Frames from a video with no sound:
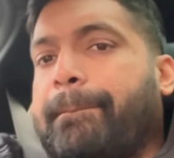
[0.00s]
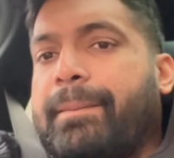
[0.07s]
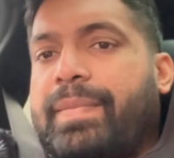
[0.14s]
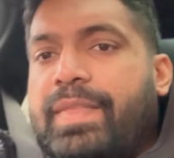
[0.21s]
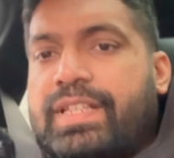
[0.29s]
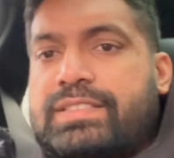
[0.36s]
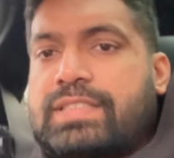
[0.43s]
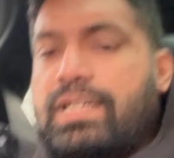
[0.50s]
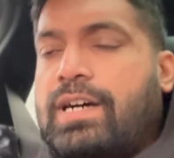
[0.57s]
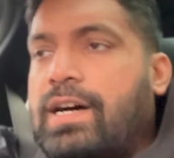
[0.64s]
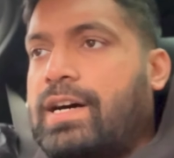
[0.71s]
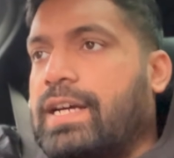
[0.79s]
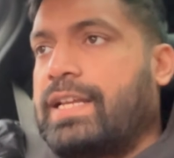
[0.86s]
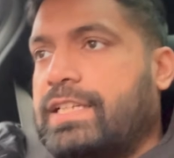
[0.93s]
this
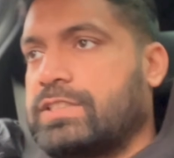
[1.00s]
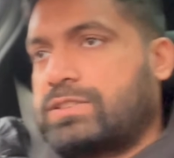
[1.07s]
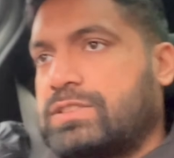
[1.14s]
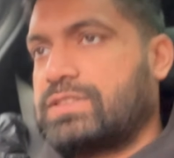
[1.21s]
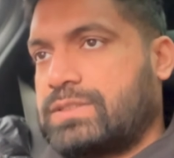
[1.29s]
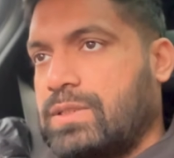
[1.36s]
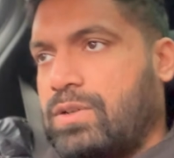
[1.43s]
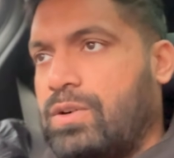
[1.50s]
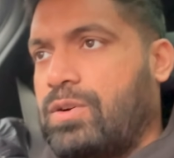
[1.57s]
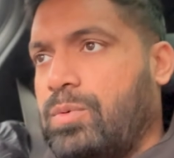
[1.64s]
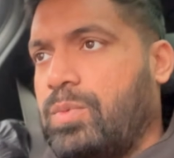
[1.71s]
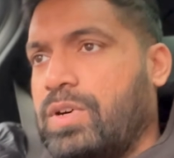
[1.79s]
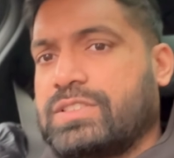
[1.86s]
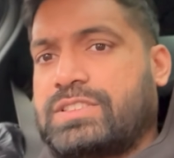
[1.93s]
car is or
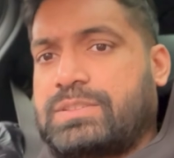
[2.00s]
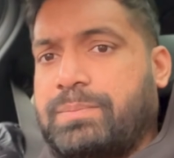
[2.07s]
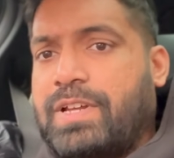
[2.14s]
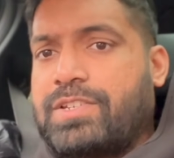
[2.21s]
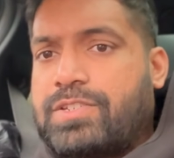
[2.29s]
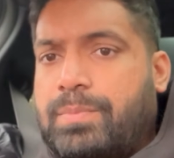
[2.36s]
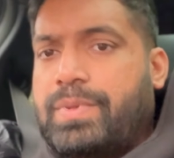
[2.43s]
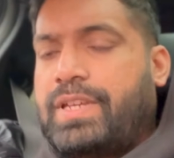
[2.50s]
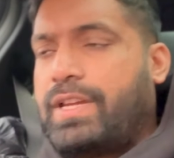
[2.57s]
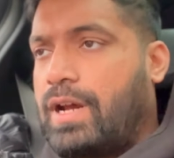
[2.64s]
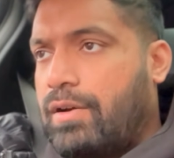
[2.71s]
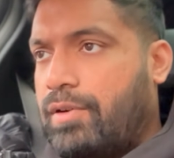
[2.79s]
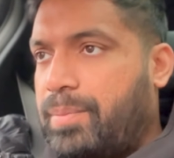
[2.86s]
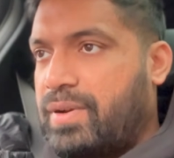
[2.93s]
was meant to be
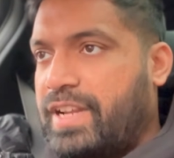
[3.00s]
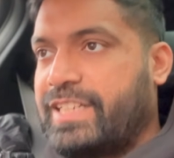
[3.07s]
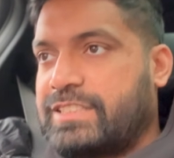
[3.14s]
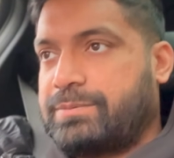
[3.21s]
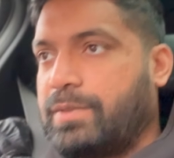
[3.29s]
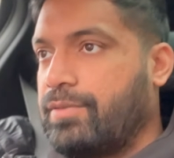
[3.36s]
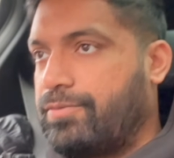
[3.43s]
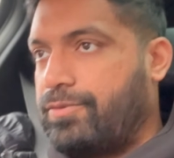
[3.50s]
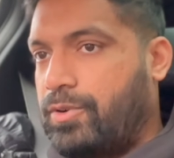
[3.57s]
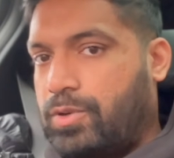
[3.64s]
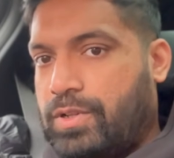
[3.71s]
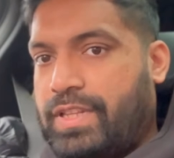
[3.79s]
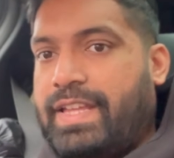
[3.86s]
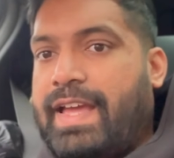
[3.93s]
a replacement
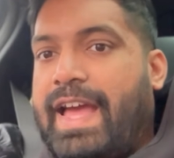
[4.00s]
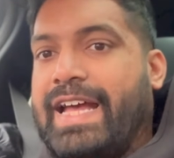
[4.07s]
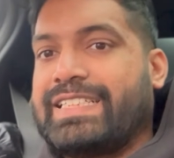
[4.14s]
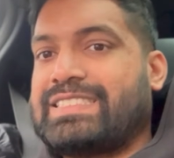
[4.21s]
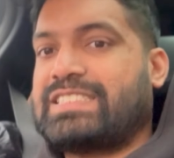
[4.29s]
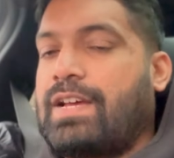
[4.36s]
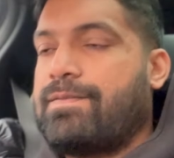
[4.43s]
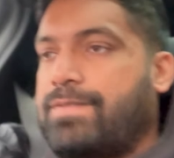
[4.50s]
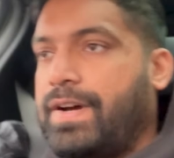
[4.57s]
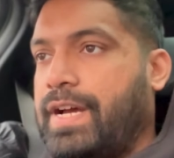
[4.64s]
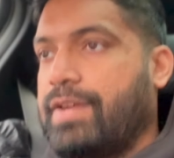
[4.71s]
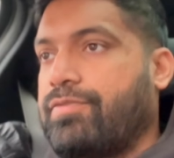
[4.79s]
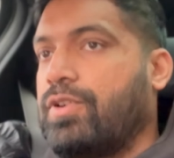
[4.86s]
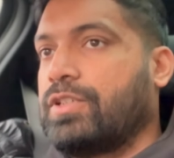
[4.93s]
for the
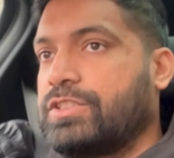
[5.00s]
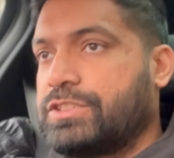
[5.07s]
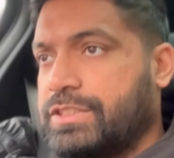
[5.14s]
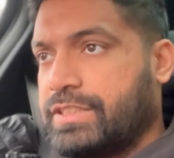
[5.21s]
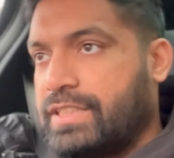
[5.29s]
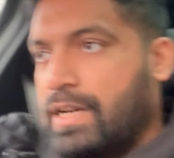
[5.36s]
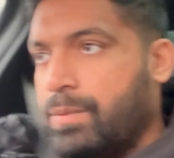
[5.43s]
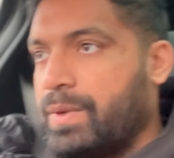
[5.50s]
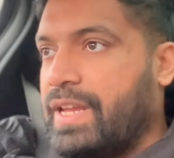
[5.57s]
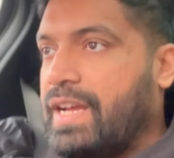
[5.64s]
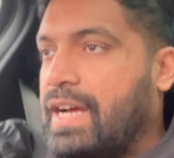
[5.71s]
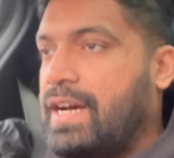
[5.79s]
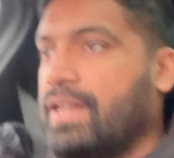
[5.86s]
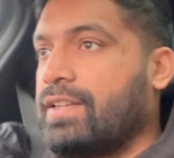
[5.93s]
S500 that we
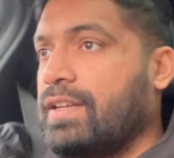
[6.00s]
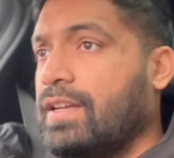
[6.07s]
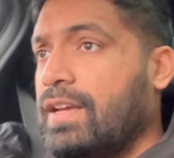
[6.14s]
had.